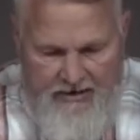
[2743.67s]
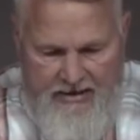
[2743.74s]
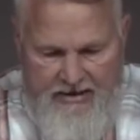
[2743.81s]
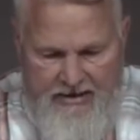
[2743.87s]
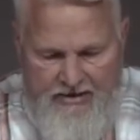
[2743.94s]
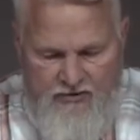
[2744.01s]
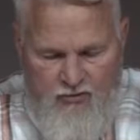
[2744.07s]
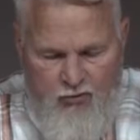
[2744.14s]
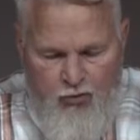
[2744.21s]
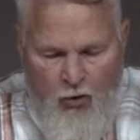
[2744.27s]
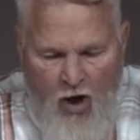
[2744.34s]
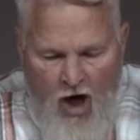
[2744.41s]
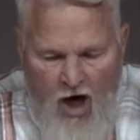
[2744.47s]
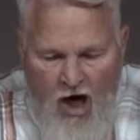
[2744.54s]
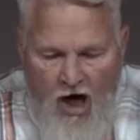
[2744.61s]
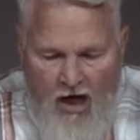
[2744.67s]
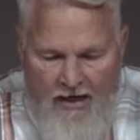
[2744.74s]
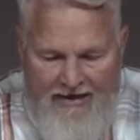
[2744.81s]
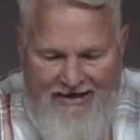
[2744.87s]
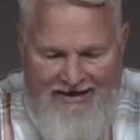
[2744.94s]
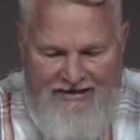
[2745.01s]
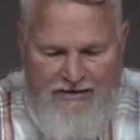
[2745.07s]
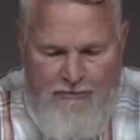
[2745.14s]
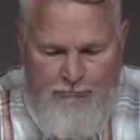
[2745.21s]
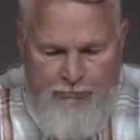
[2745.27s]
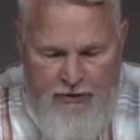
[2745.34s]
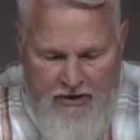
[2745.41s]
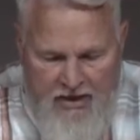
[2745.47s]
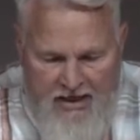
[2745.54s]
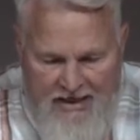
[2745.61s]
It's raw. It's
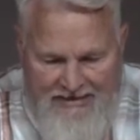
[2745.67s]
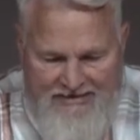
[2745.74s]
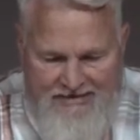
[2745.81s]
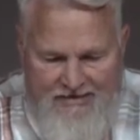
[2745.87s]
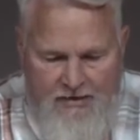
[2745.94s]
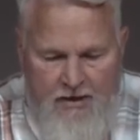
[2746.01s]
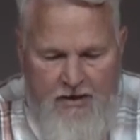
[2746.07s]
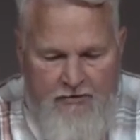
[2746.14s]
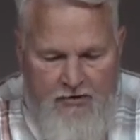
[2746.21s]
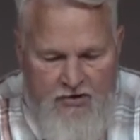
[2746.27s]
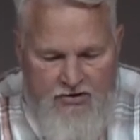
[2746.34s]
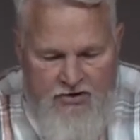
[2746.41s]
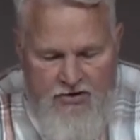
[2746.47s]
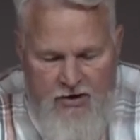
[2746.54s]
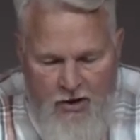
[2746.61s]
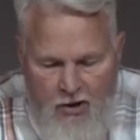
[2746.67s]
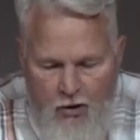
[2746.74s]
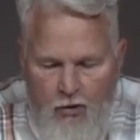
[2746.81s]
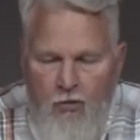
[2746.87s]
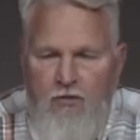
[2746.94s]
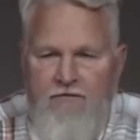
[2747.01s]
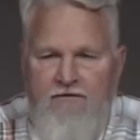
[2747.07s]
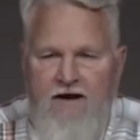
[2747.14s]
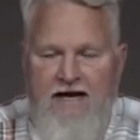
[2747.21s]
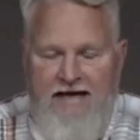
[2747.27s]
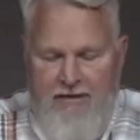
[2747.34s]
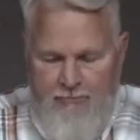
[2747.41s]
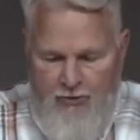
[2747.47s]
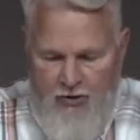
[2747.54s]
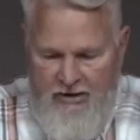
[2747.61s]
blunt. There's no
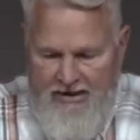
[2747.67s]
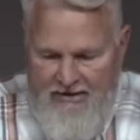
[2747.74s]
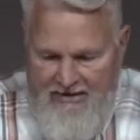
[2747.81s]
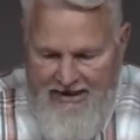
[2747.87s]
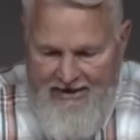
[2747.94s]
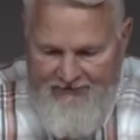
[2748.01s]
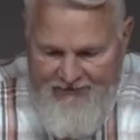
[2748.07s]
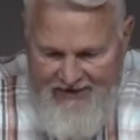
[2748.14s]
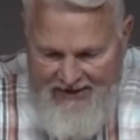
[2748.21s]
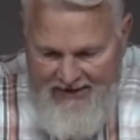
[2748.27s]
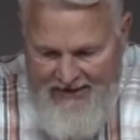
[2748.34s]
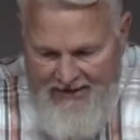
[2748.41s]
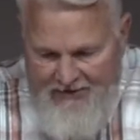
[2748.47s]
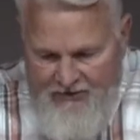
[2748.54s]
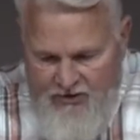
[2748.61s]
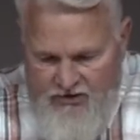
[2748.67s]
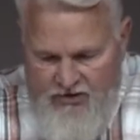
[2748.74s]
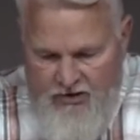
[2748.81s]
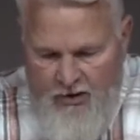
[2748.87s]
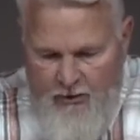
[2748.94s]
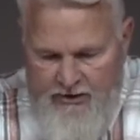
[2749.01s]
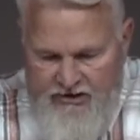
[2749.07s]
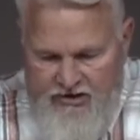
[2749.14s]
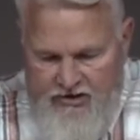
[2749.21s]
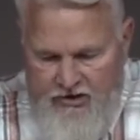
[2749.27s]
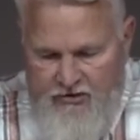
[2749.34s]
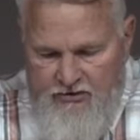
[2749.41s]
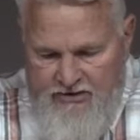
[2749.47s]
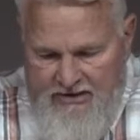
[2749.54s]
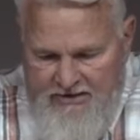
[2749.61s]
fine print at the end. There's no
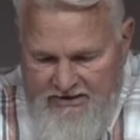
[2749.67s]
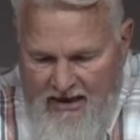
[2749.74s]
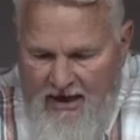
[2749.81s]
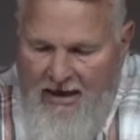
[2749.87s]
excuses.